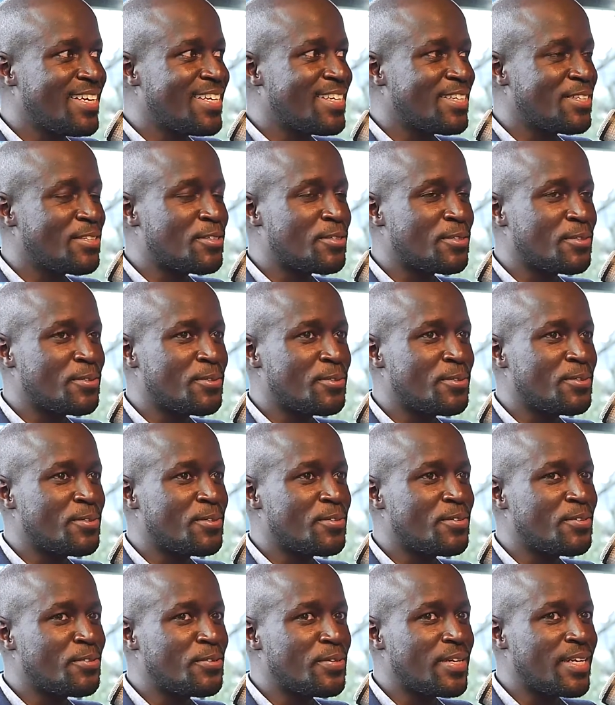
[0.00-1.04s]

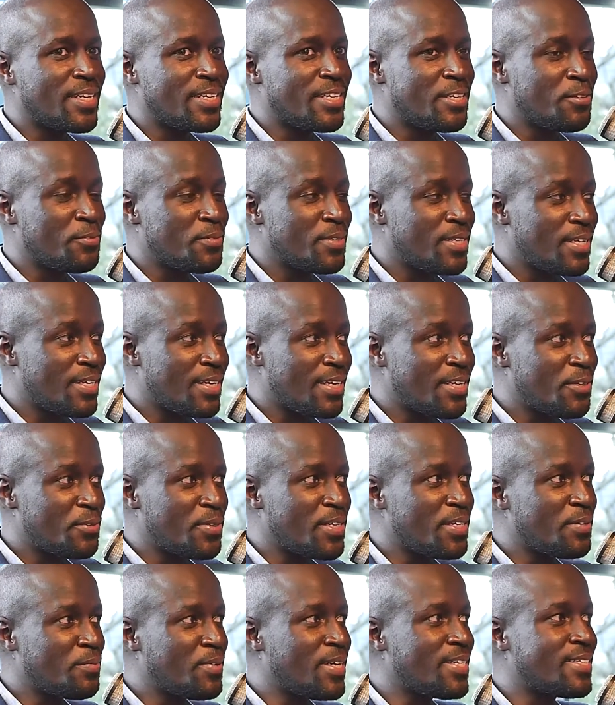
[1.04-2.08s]
So we'll give you that
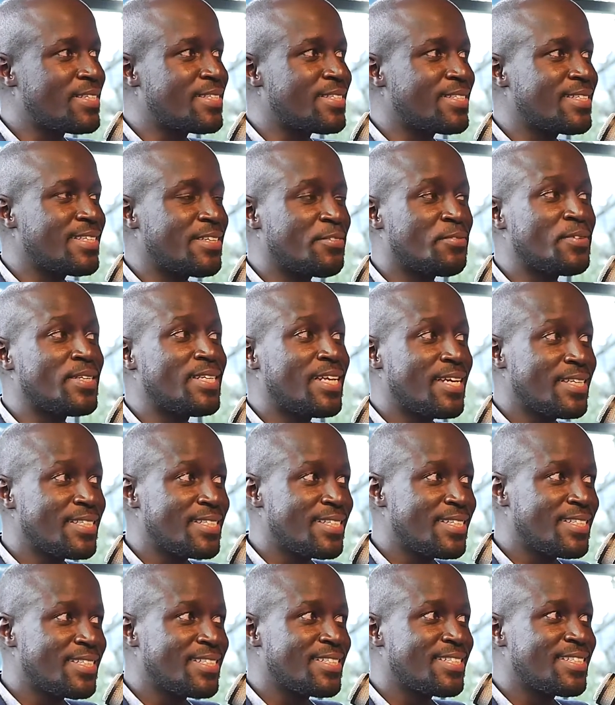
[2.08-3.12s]
leeway, but if it
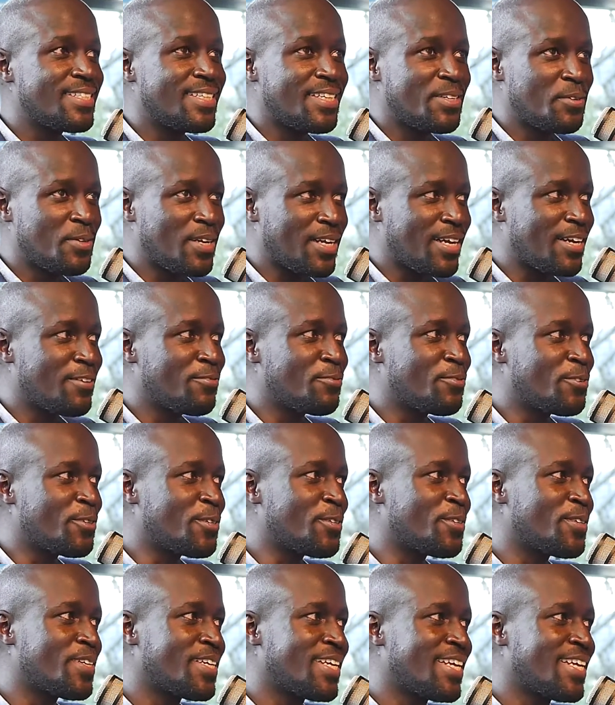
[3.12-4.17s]
doesn't, then we'll come for you.